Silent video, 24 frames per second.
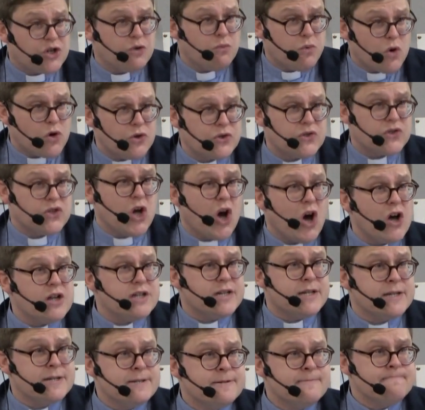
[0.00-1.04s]
towards
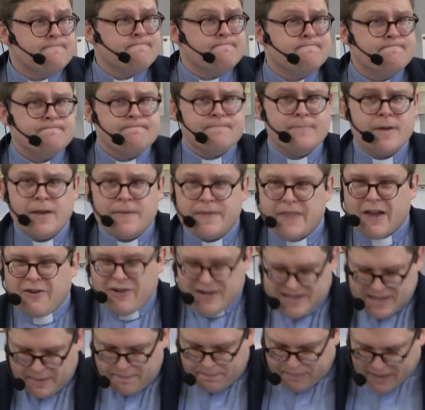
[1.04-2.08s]
God, there
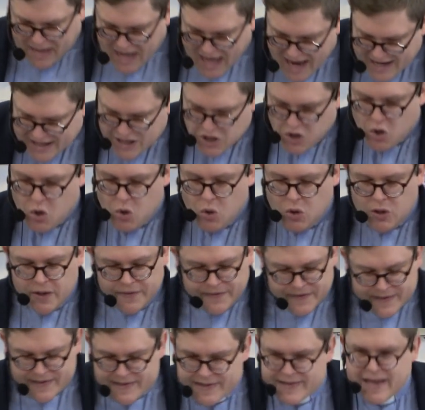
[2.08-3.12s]
is a black hole
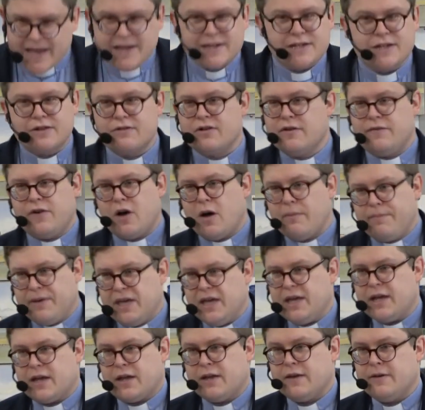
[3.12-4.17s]
at the center of our
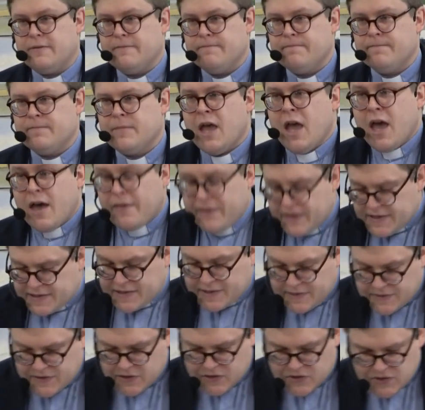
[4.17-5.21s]
being. And
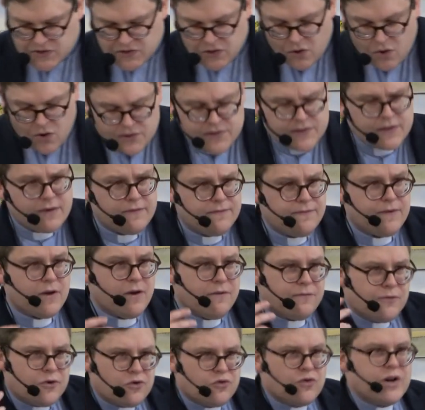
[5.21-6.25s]
this is the source
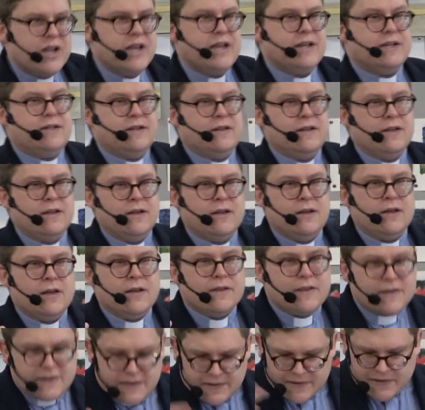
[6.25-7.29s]
of greed.
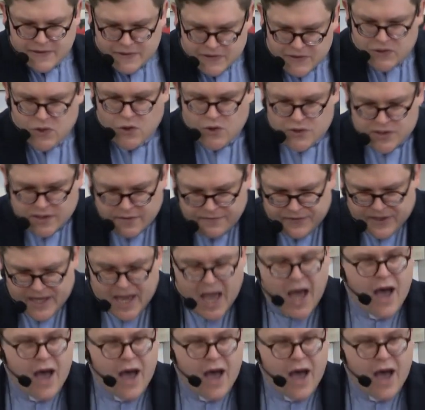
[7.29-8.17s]
This is the source of the